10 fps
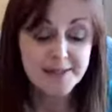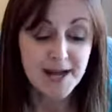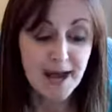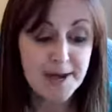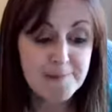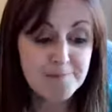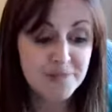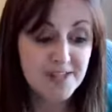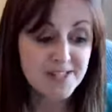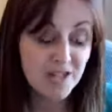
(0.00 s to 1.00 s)

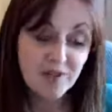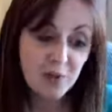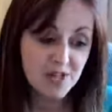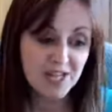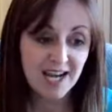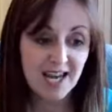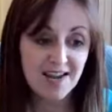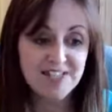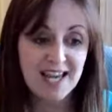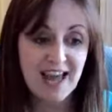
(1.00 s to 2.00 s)
So if you're watching live,
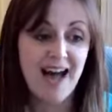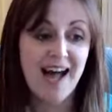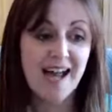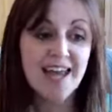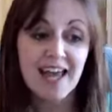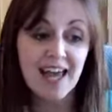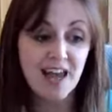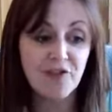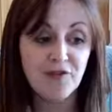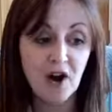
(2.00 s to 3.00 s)
say hi.
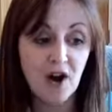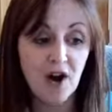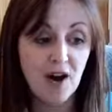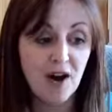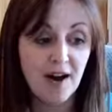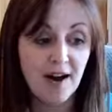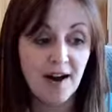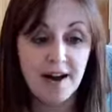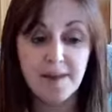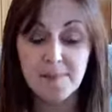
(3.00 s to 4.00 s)
If not,
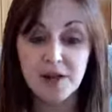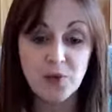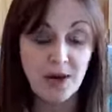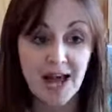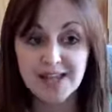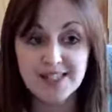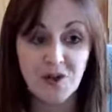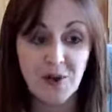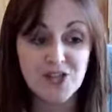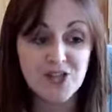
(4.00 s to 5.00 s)
and you want to ask a
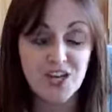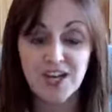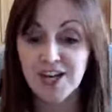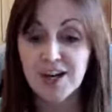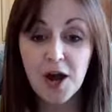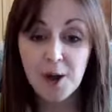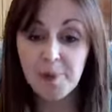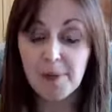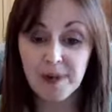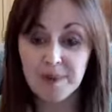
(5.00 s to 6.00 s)
question,
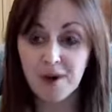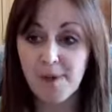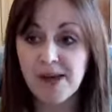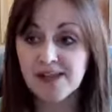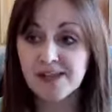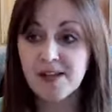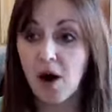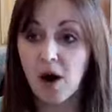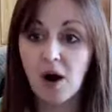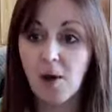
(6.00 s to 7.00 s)
pop it in the comments,
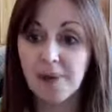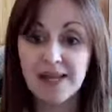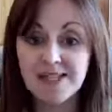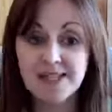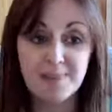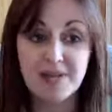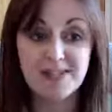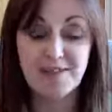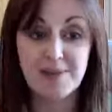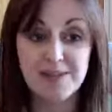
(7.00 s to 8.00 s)
or please send me a
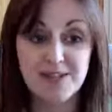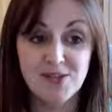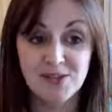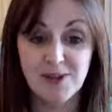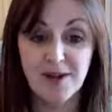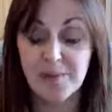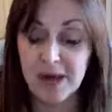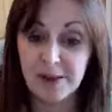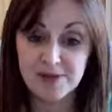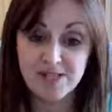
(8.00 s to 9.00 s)
direct message as well. I'll be
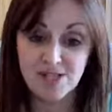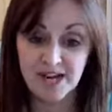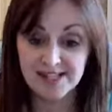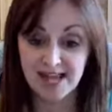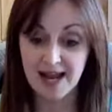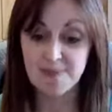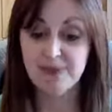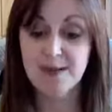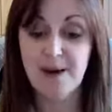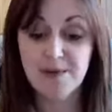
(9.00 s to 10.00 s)
happy to chat to
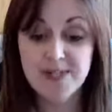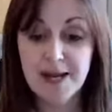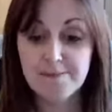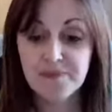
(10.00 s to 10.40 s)
anybody about it.